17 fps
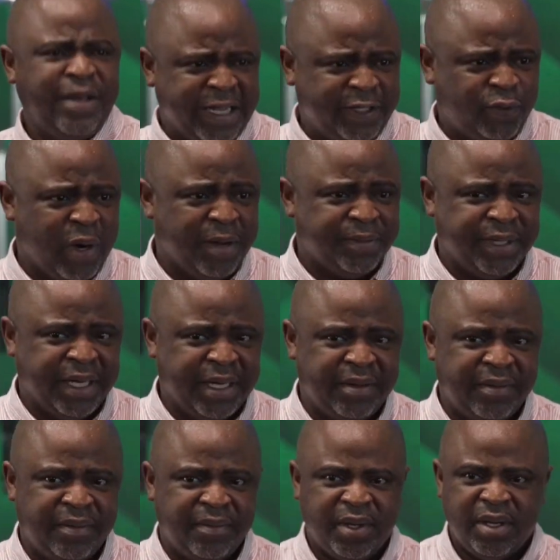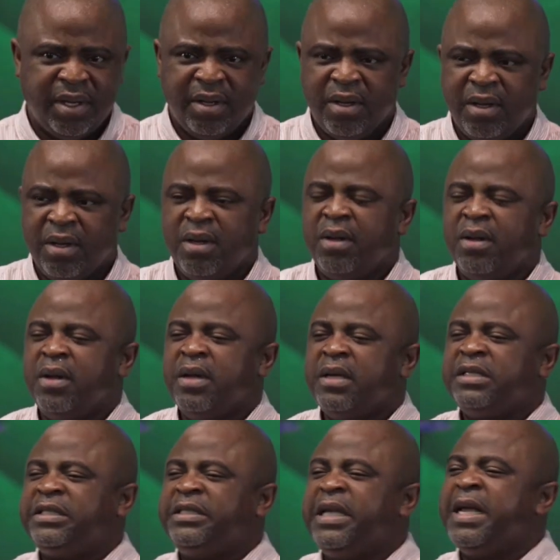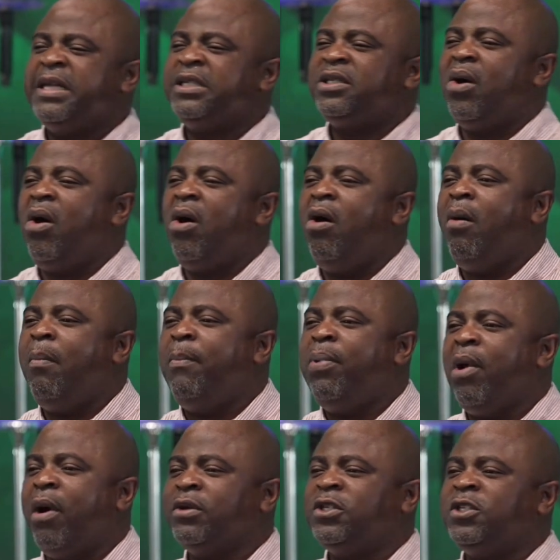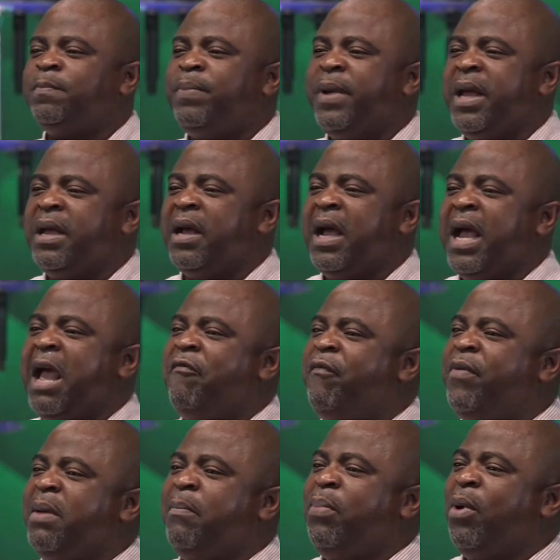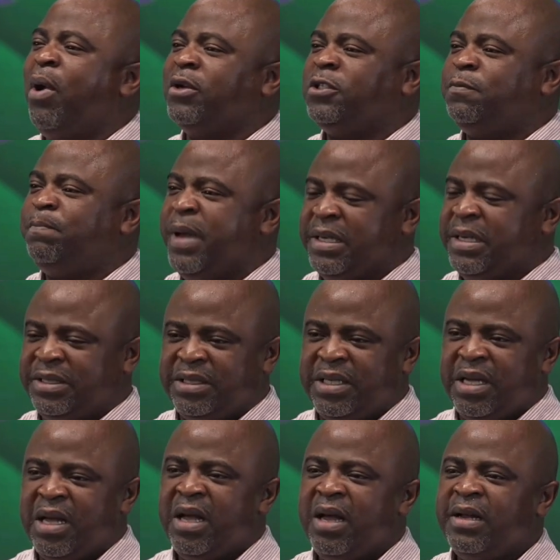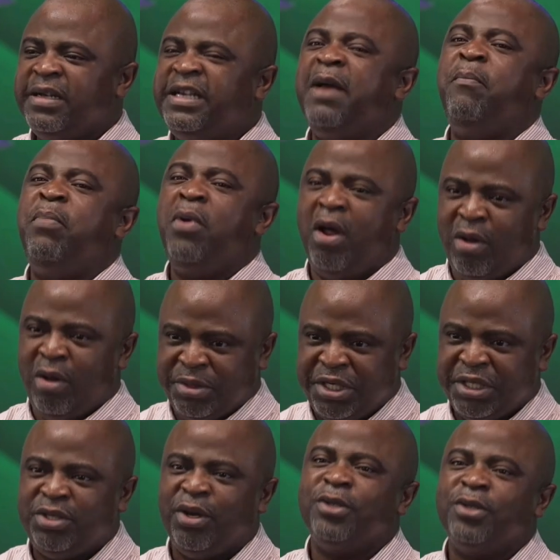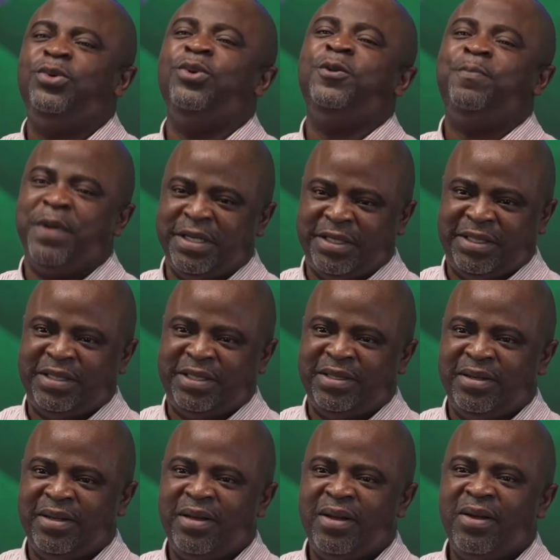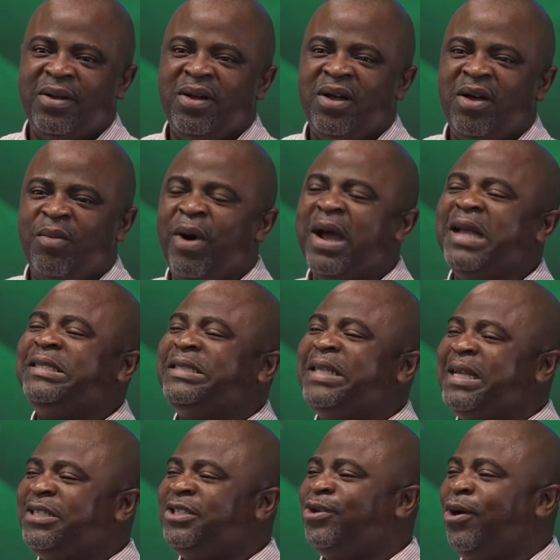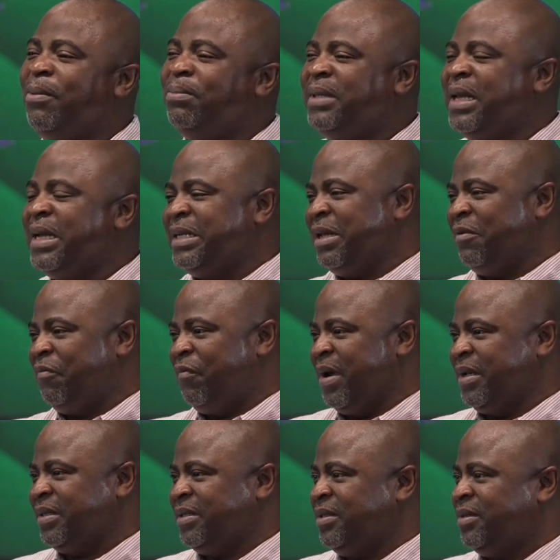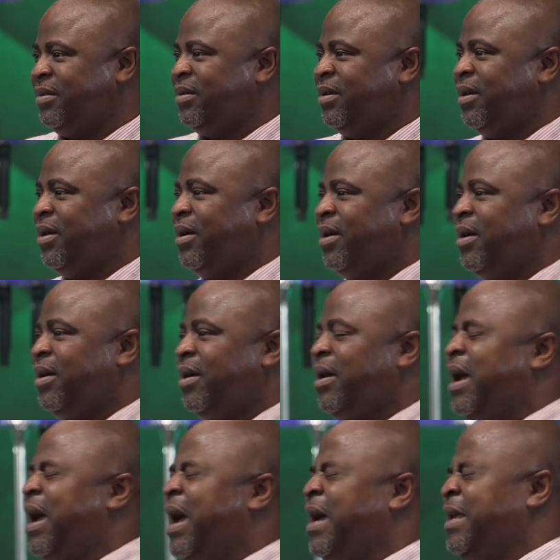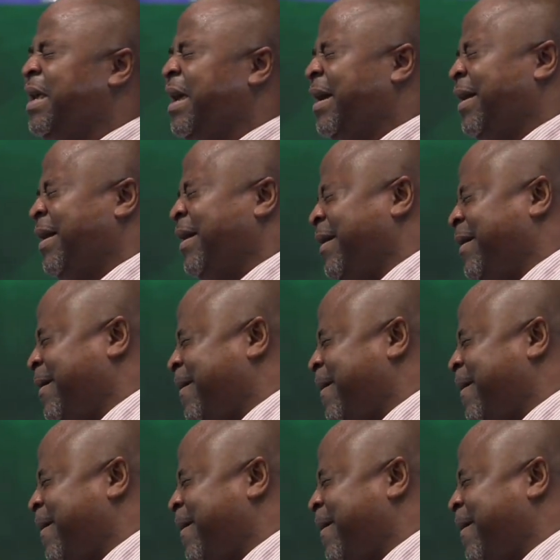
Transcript: I get what I'm saying. Since all blood speaks, every blood speaks, the blood of Jesus too speaks. But it says something different. Hiya.